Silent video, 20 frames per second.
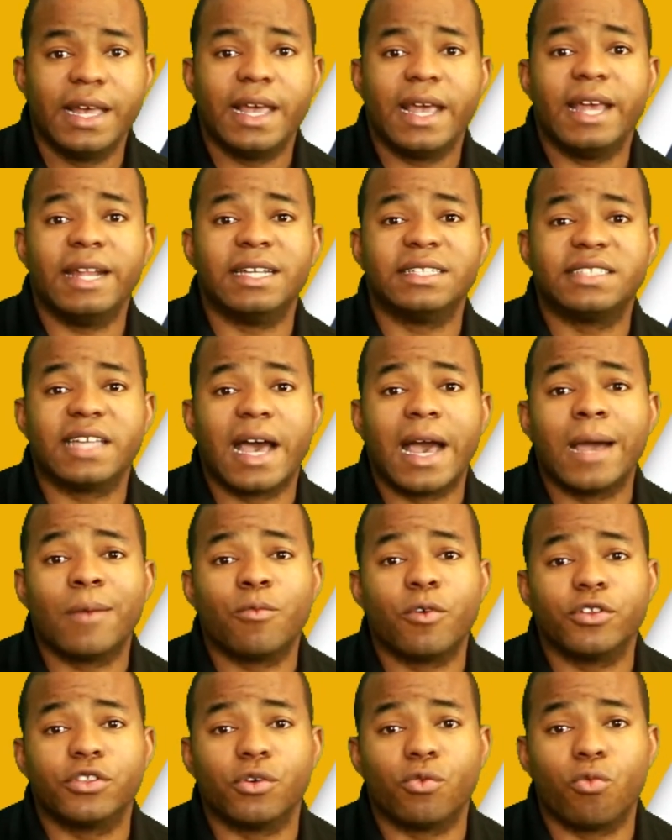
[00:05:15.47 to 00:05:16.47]
In a
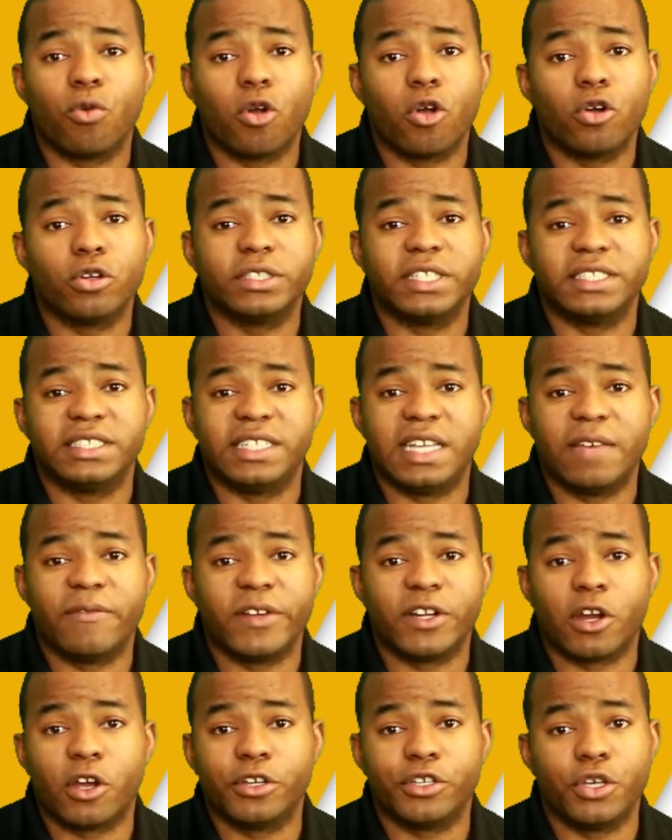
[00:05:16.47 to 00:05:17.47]
time where the world is
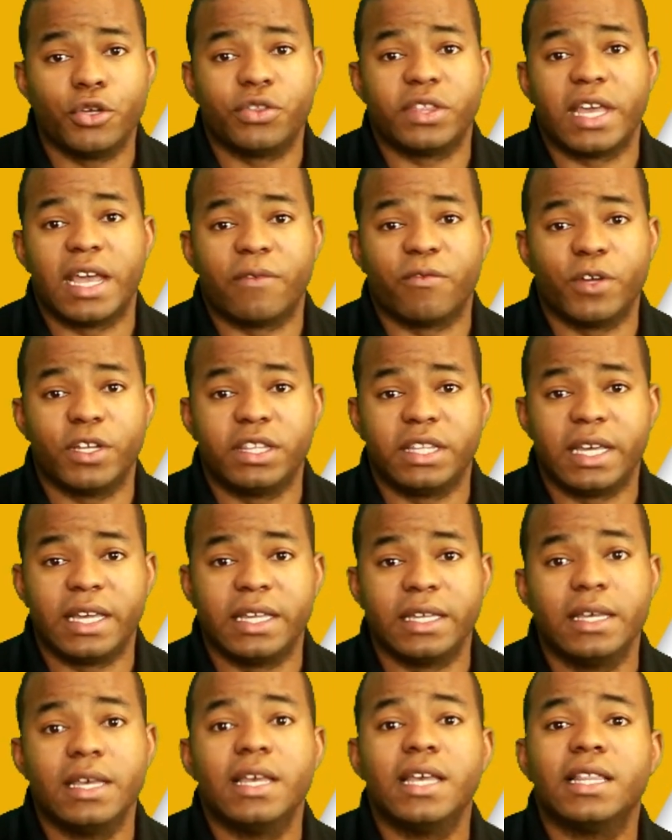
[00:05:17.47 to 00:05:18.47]
giving our youth
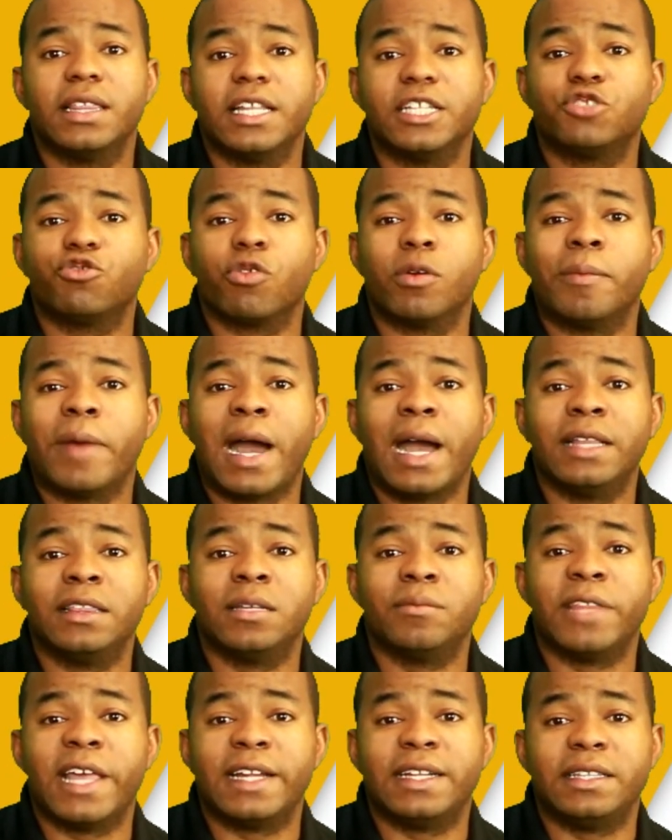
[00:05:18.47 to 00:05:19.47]
everything, let's remind
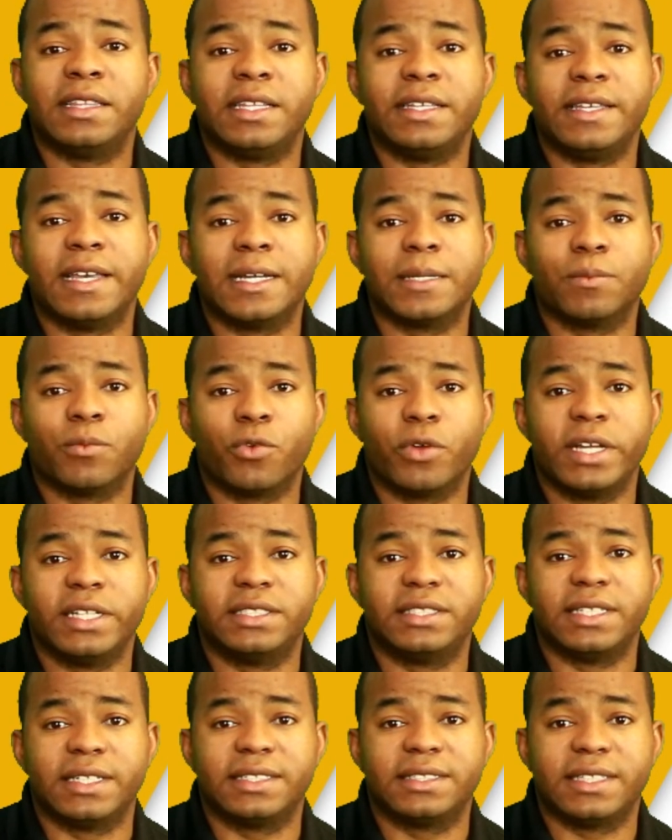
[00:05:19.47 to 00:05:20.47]
them that in the Young
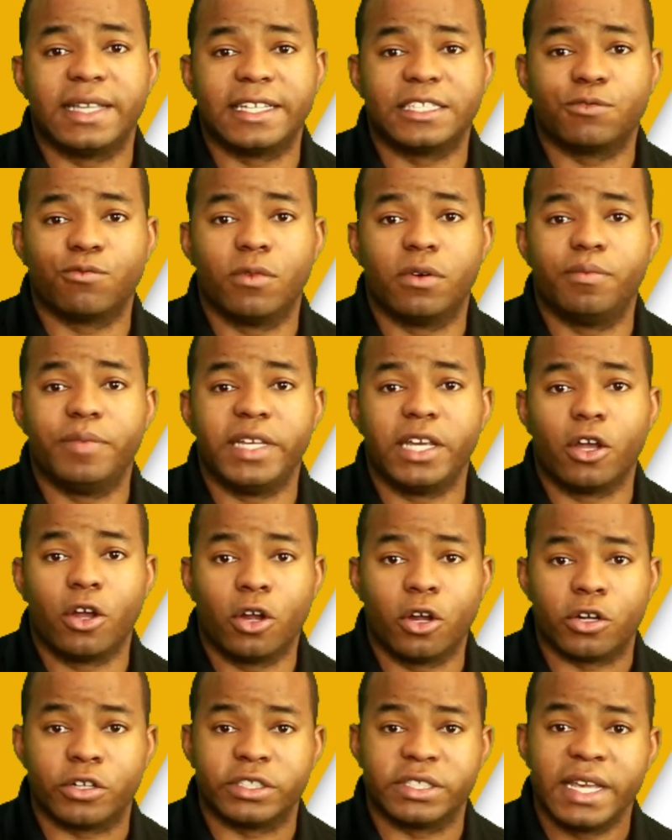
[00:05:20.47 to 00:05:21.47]
Marines, success will be
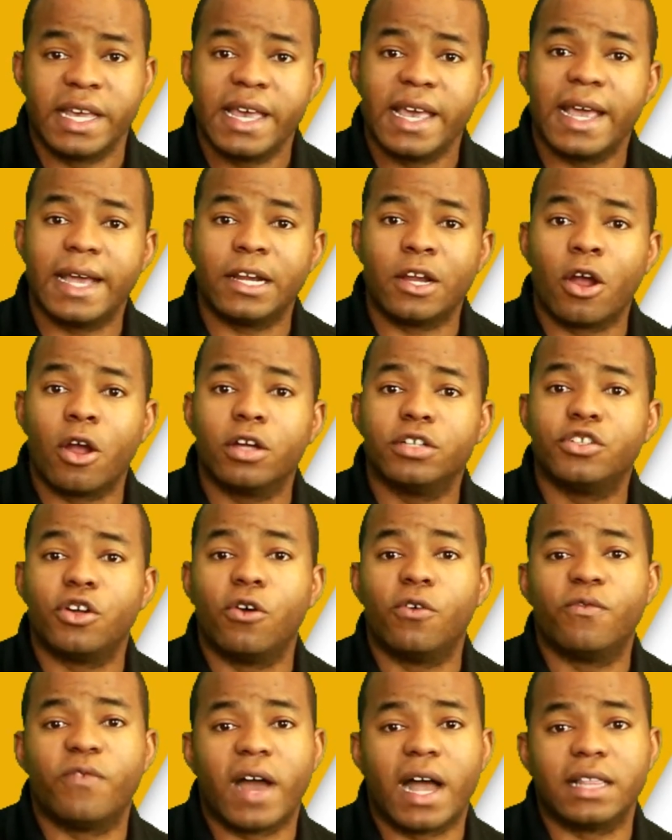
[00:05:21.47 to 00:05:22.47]
earned, and our
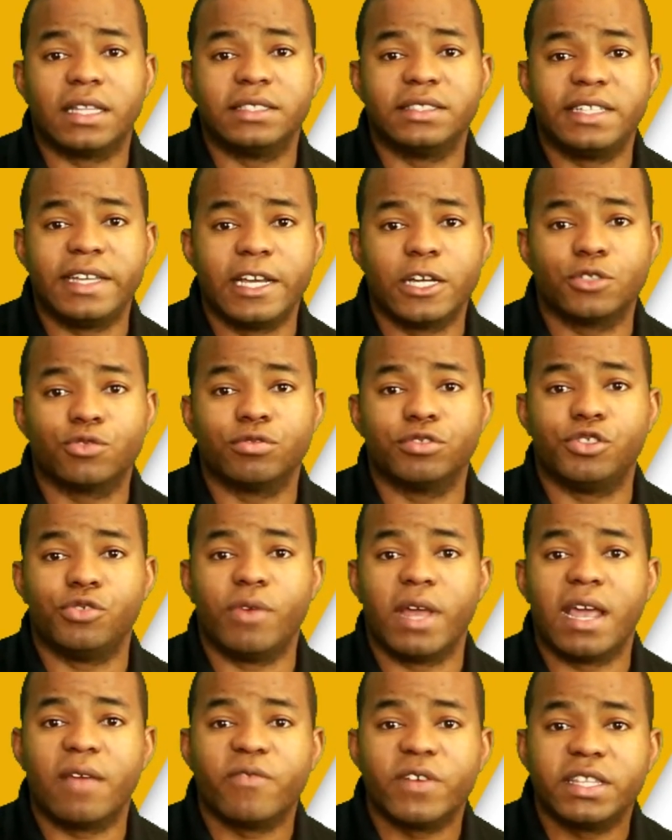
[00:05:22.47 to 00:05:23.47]
adult volunteers will
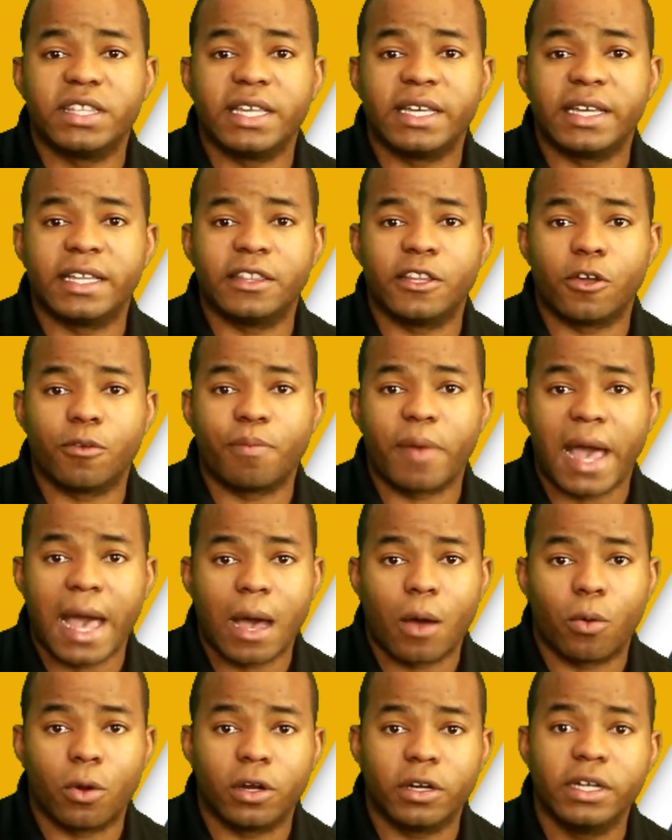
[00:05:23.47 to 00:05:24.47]
do everything in their
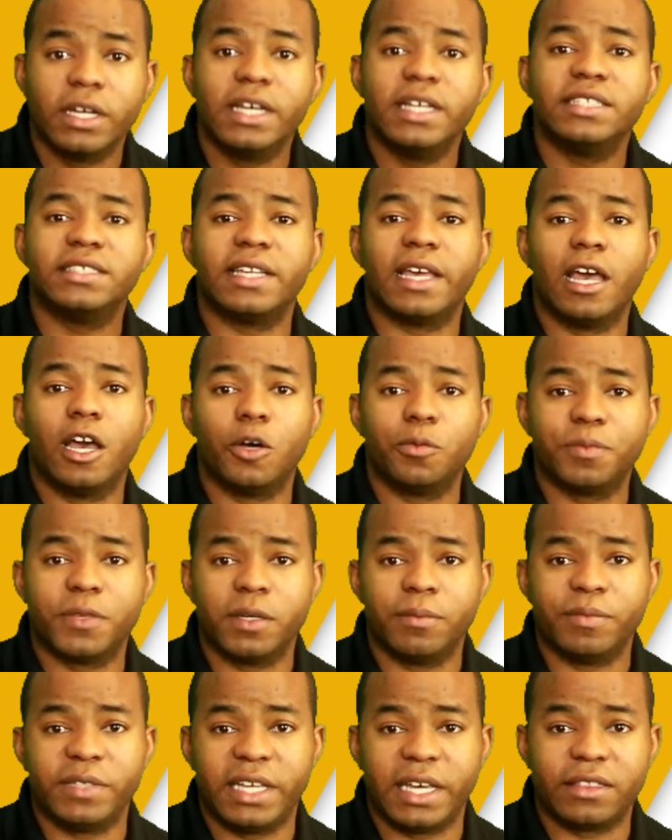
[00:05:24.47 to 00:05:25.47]
power to help
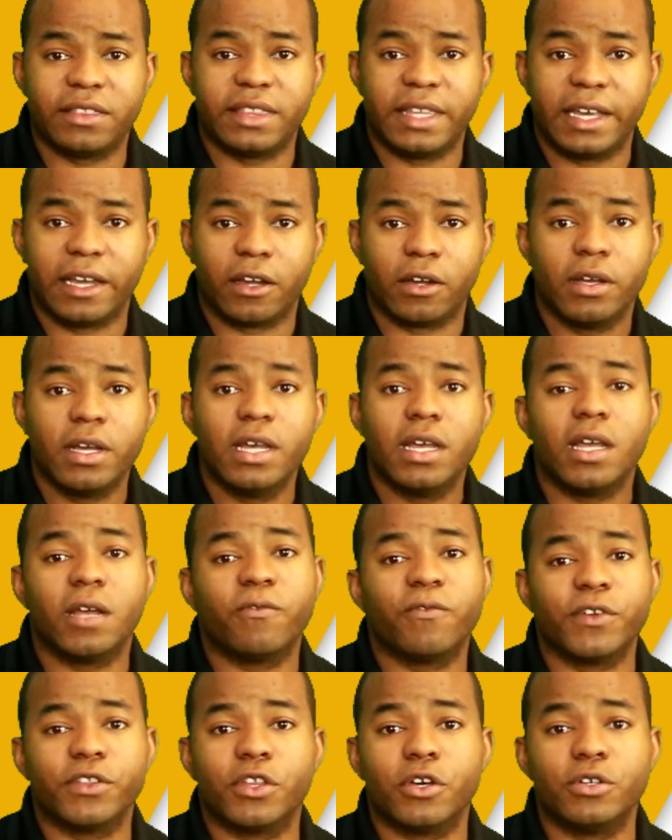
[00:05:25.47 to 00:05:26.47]
them get there.
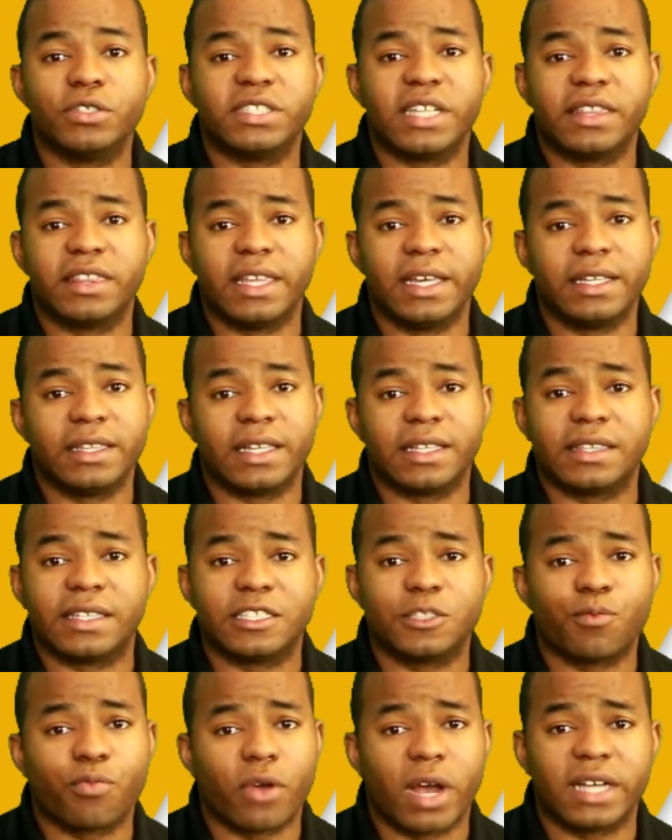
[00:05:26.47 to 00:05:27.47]
And for those that think that
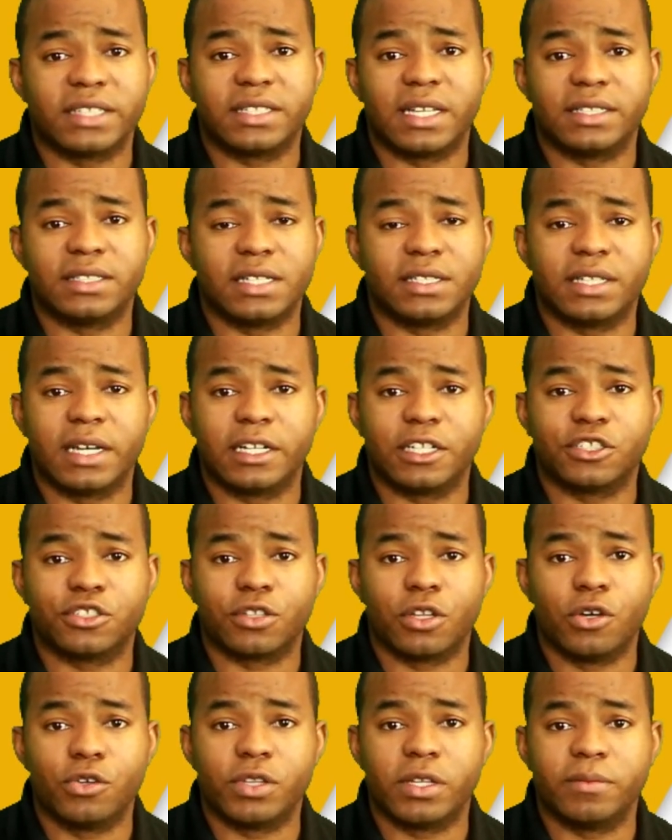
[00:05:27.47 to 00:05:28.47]
this process is going to
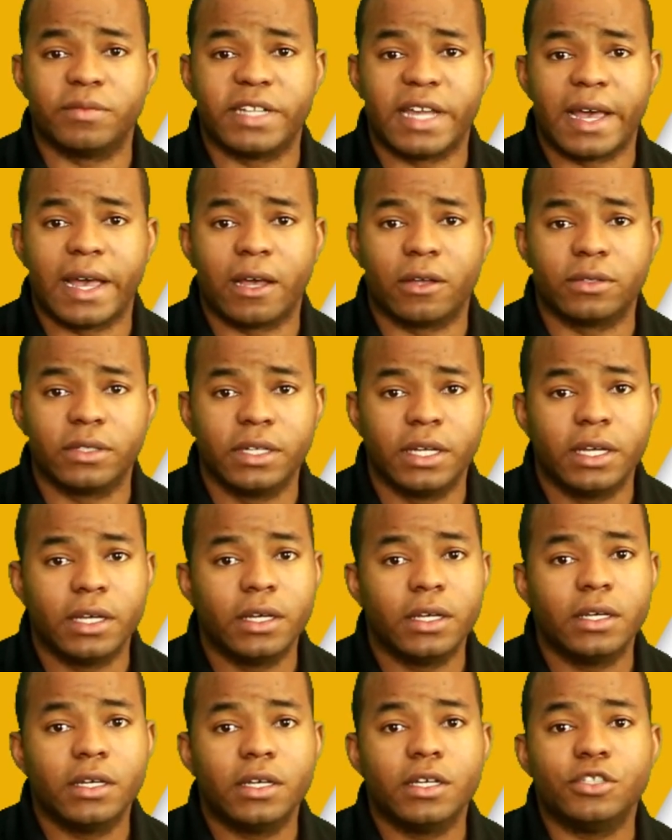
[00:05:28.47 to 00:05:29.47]
slow them down,
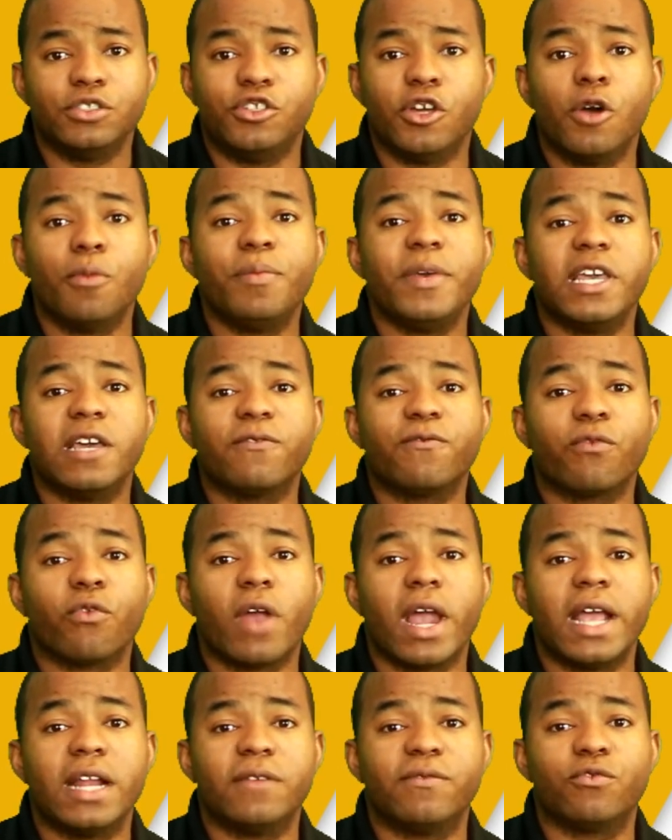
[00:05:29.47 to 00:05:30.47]
don't be
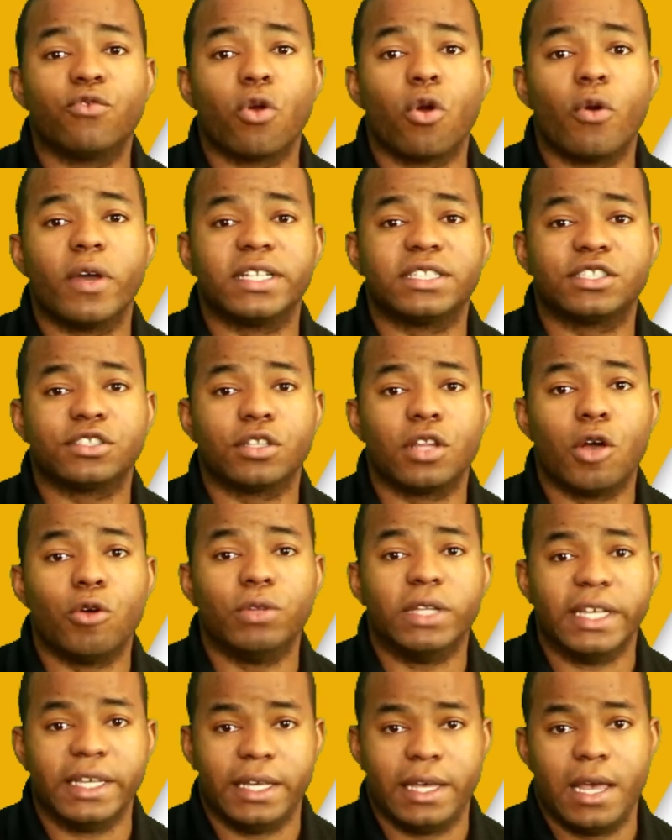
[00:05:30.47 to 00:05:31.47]
afraid of growing
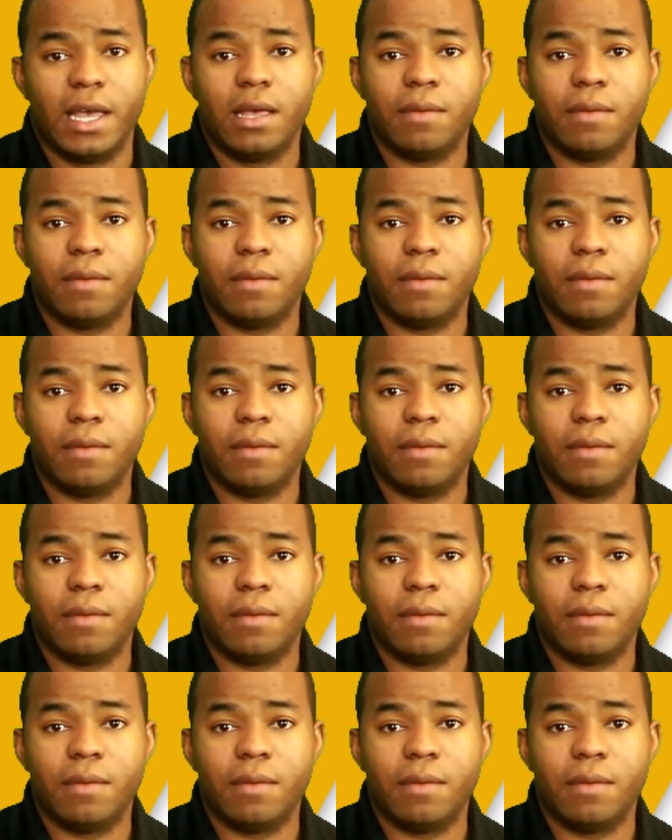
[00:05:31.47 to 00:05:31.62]
slowly.